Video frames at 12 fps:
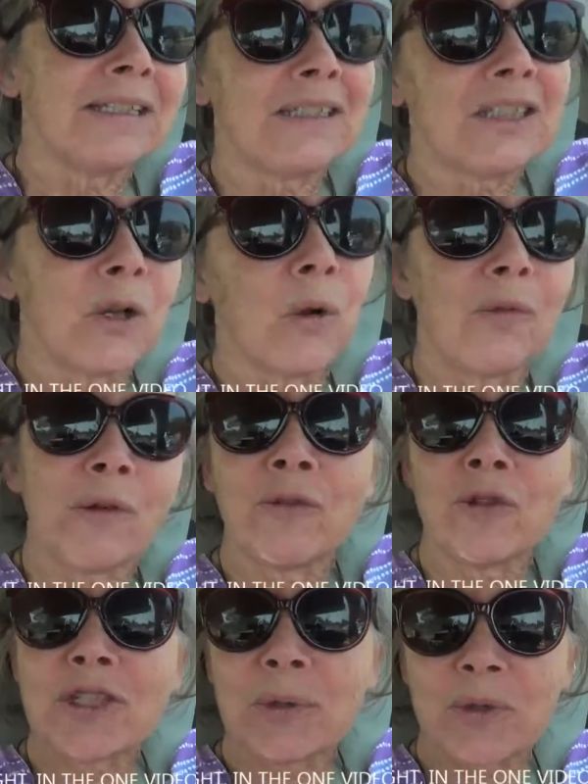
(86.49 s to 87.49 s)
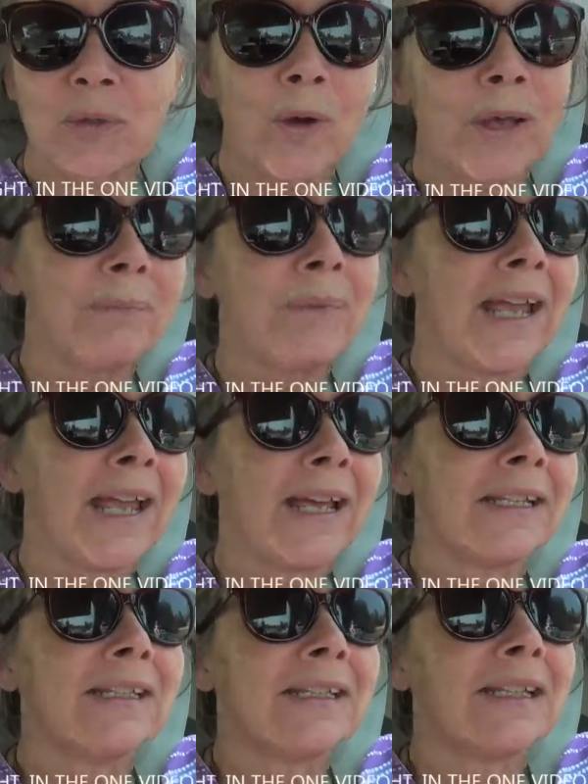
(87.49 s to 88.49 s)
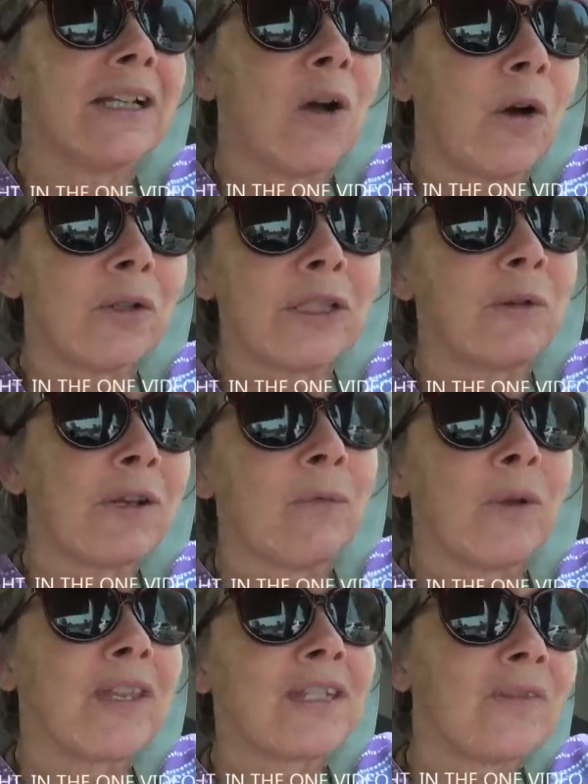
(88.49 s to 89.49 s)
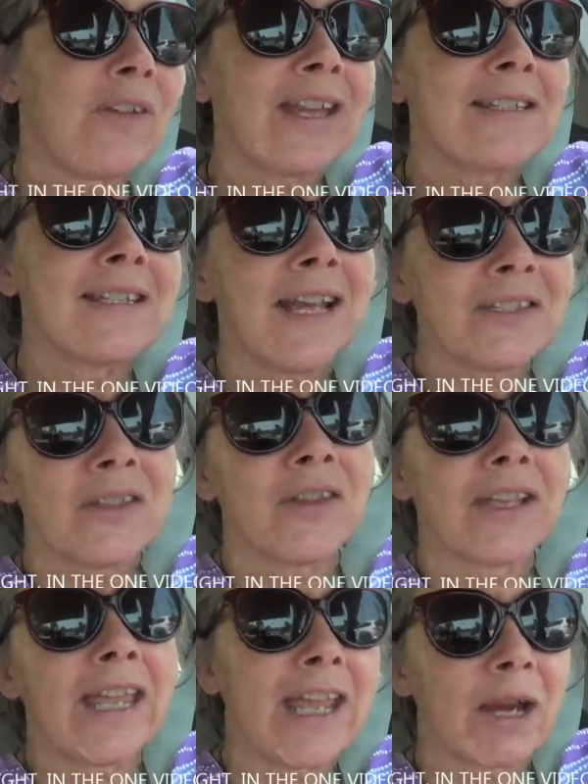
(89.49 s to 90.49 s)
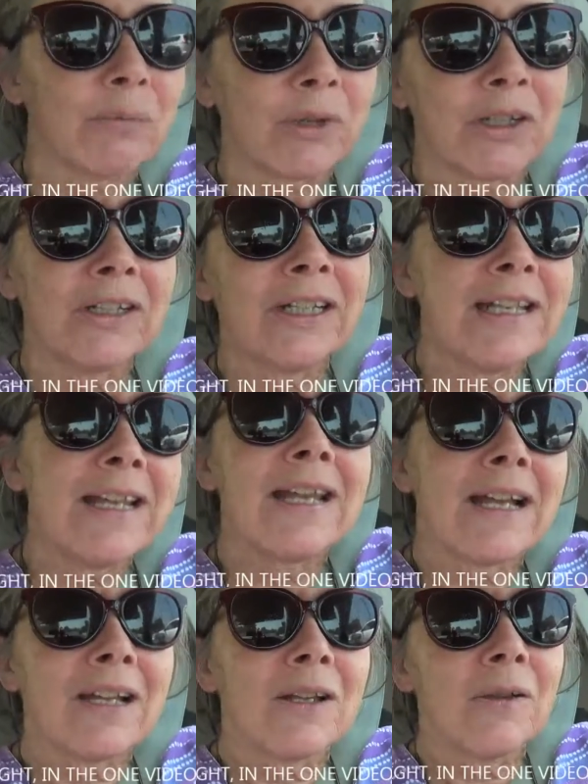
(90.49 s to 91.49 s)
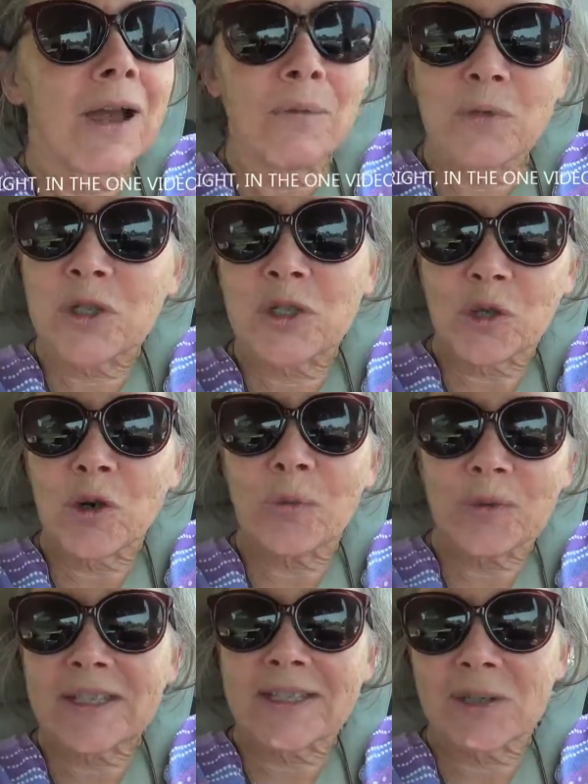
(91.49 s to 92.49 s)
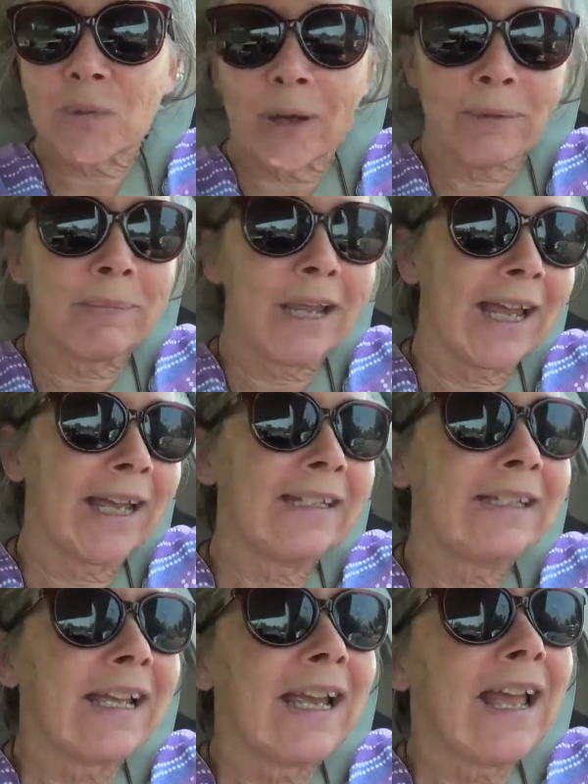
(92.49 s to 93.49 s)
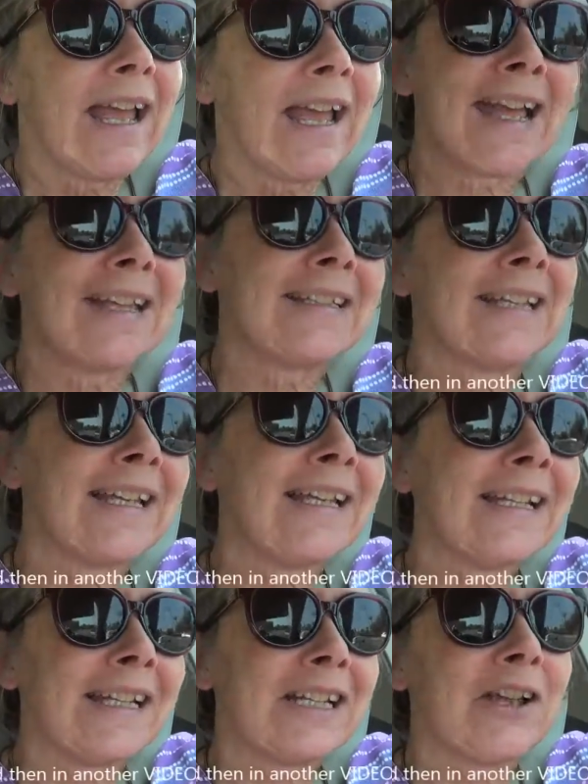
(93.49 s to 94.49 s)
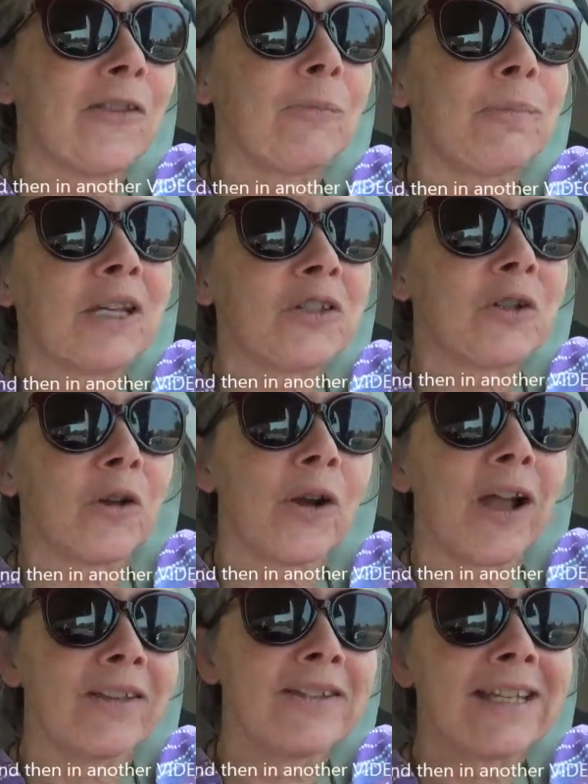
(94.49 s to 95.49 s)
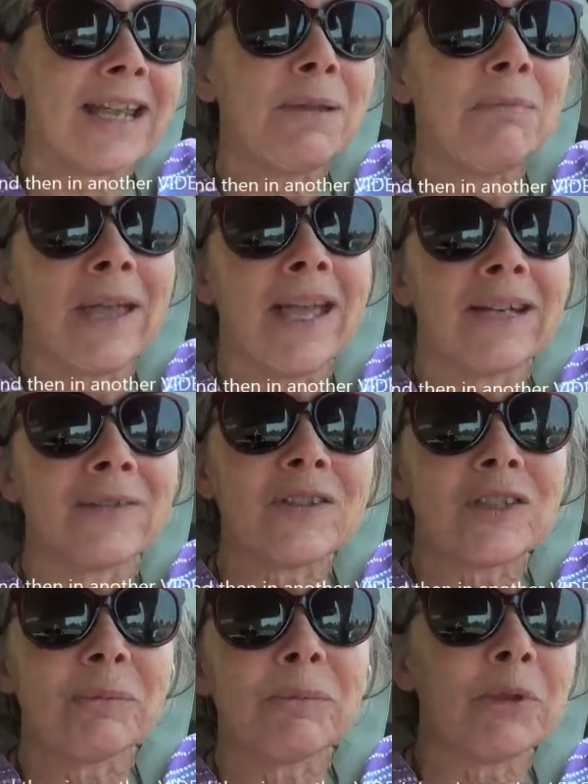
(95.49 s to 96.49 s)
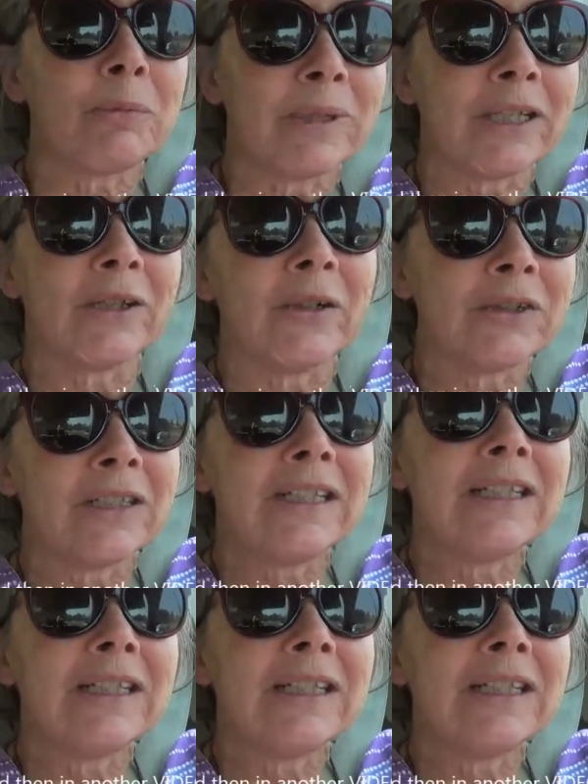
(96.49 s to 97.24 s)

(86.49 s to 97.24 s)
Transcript: so first it was one man, only with his face not to the camera. I was sure it was this one man. And then in another picture, a same man of similar build